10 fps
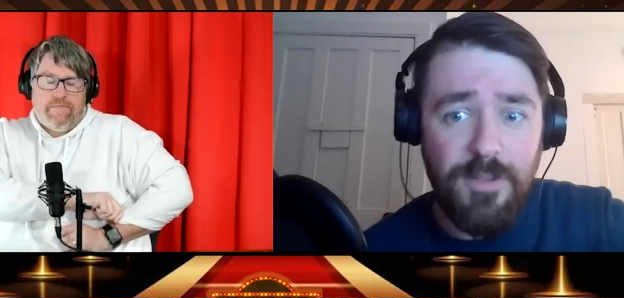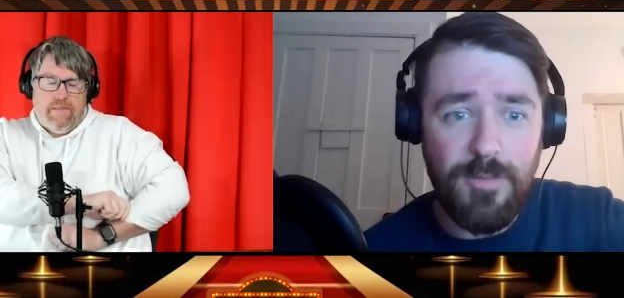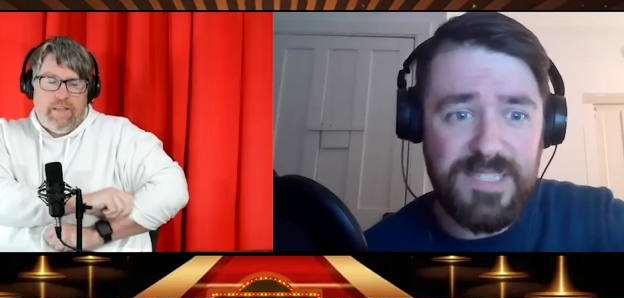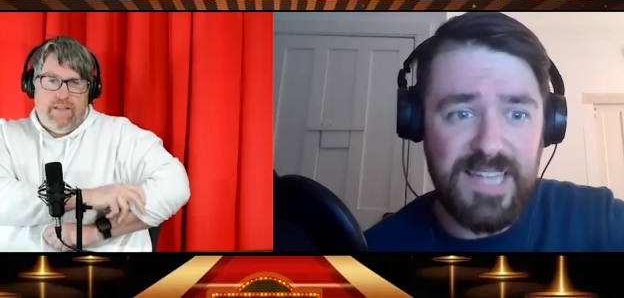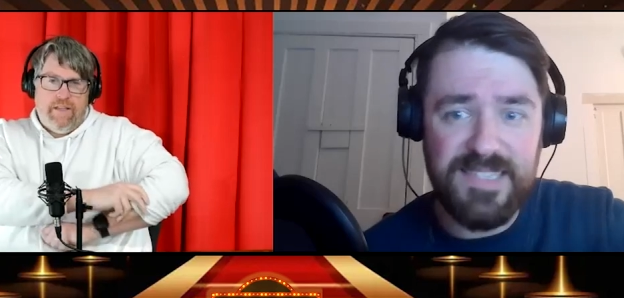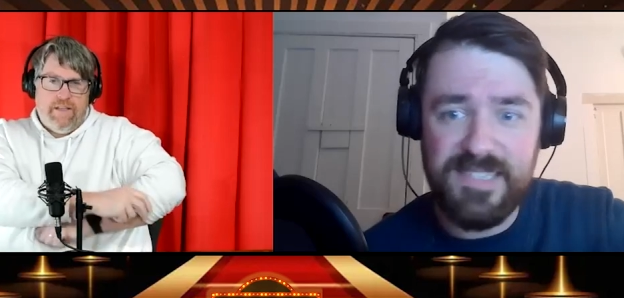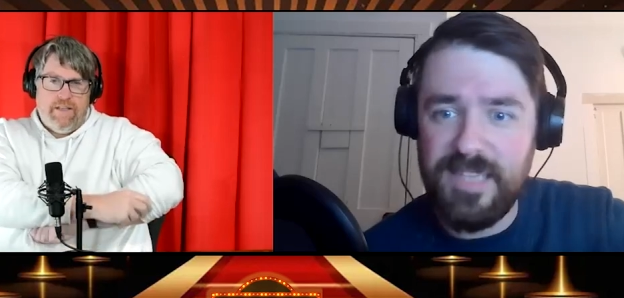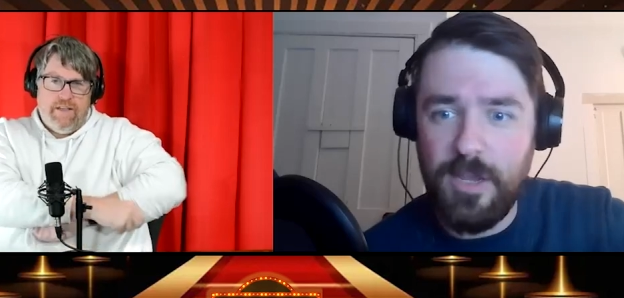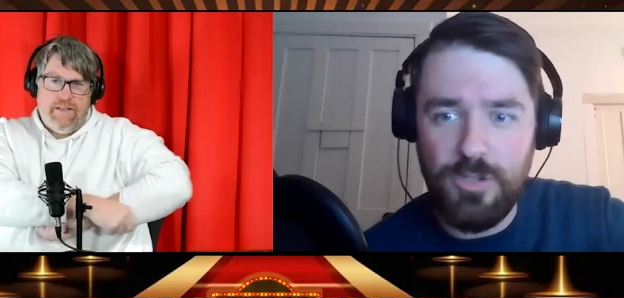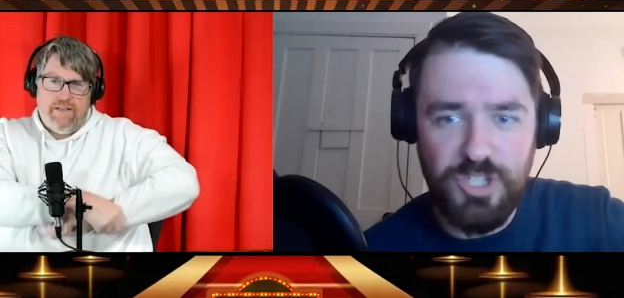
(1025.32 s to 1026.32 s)
Speaker 1: of it was that
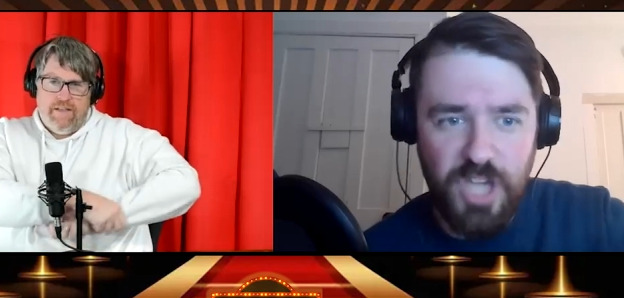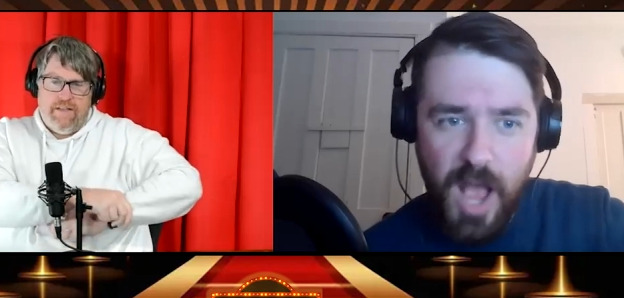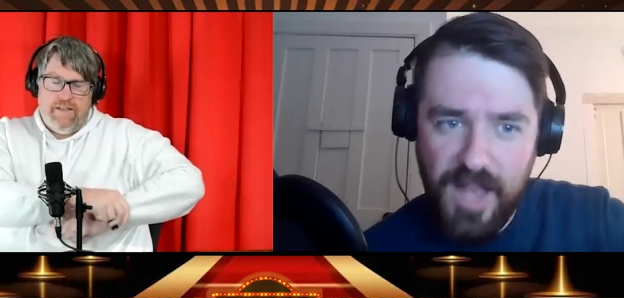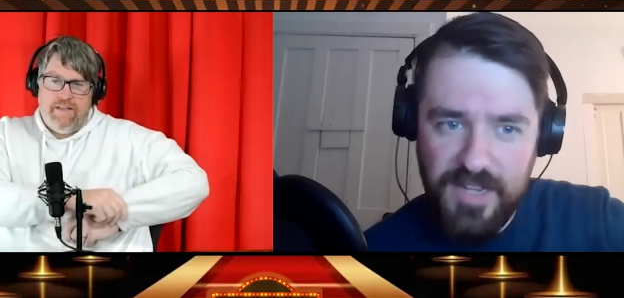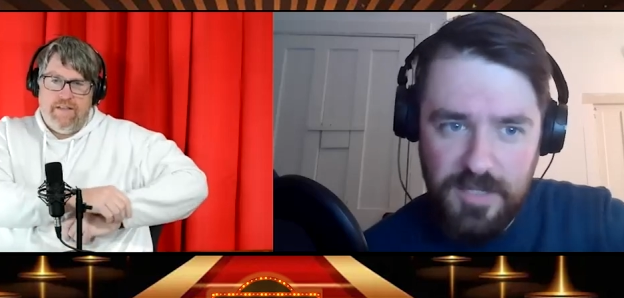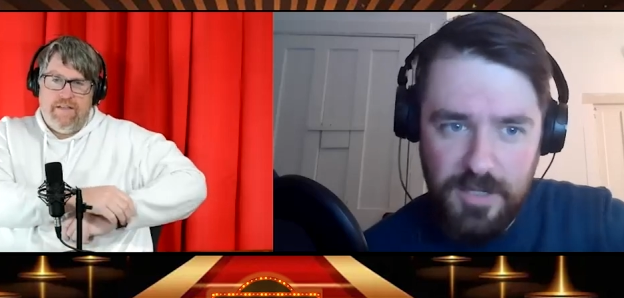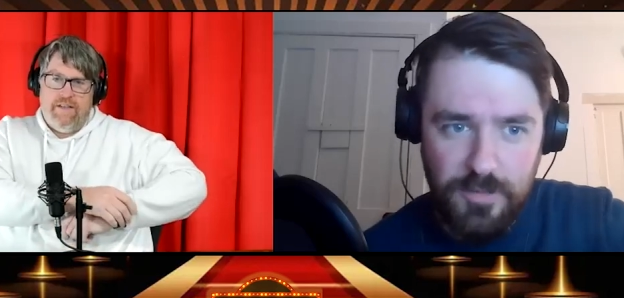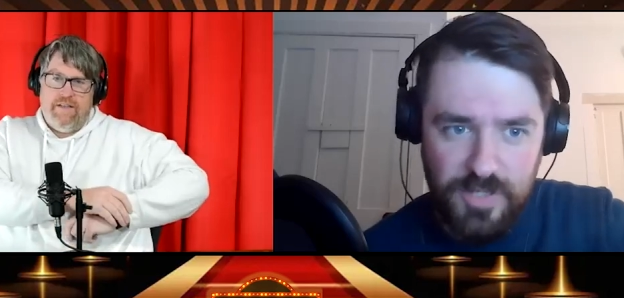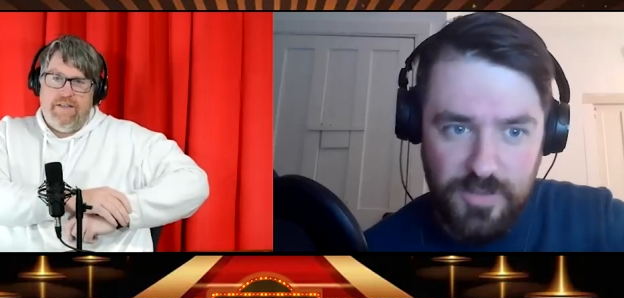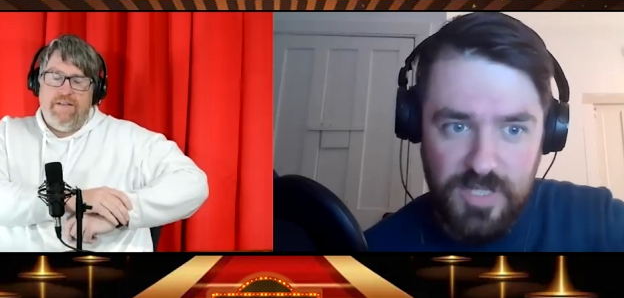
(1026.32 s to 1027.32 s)
single shot too,
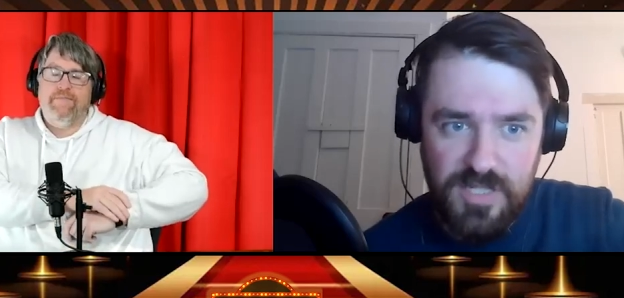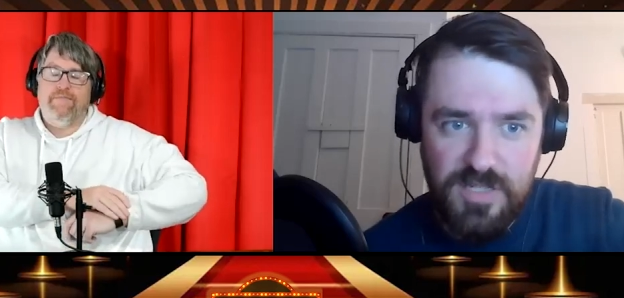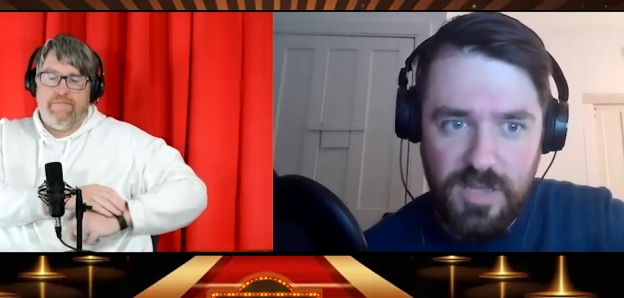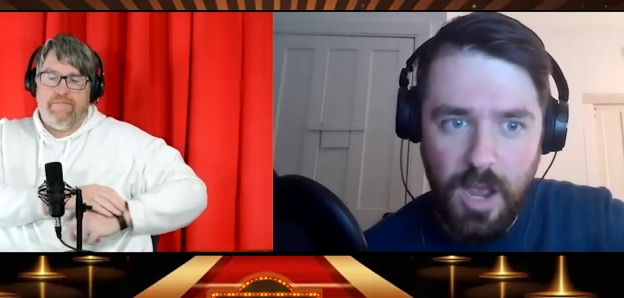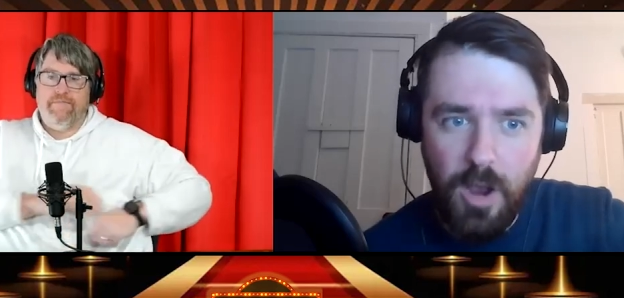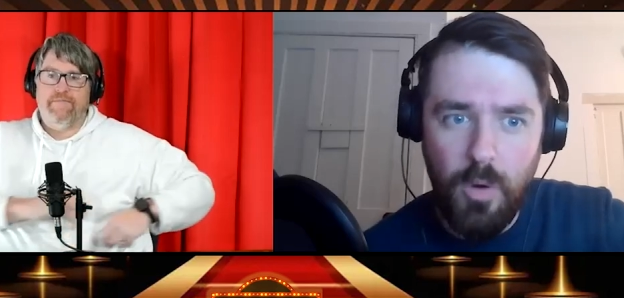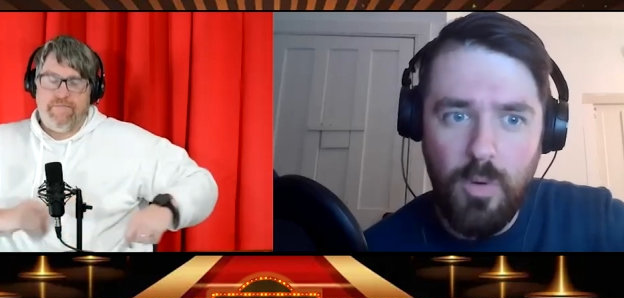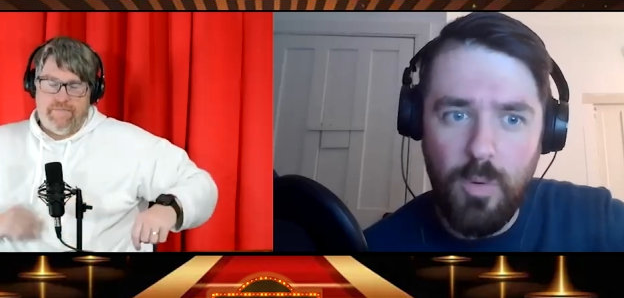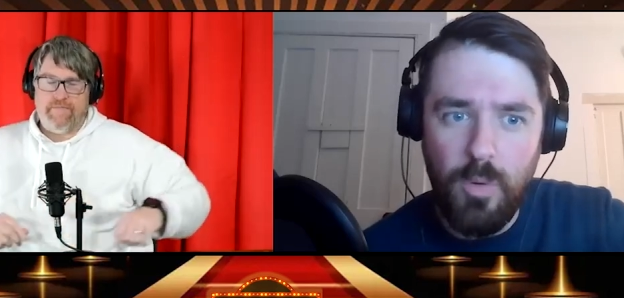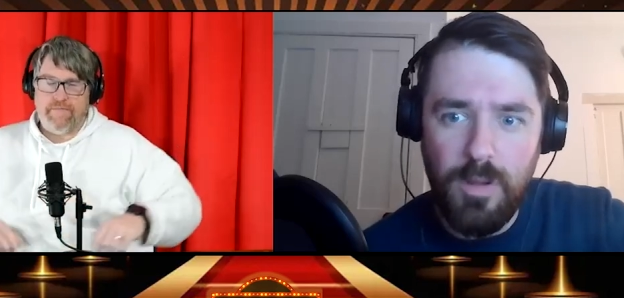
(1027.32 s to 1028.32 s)
which was so
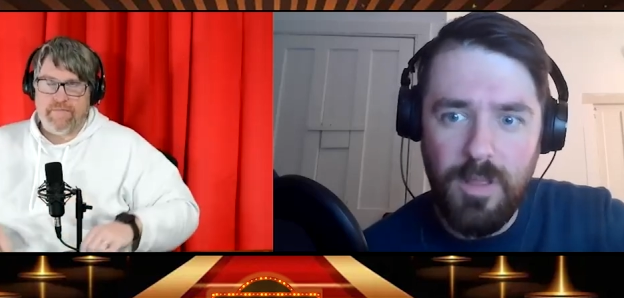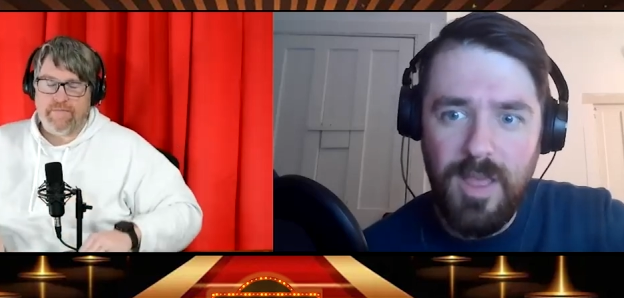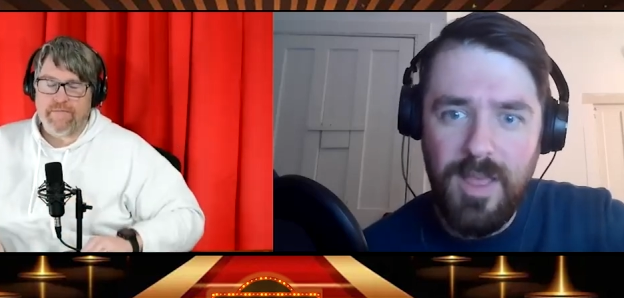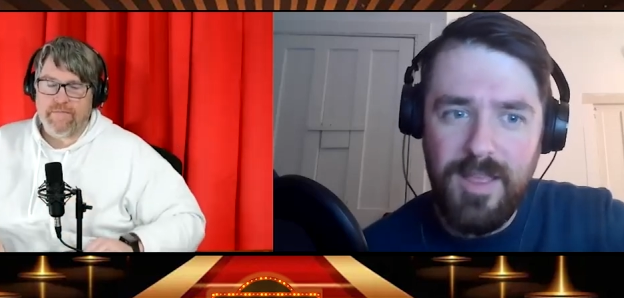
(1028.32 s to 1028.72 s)
cool.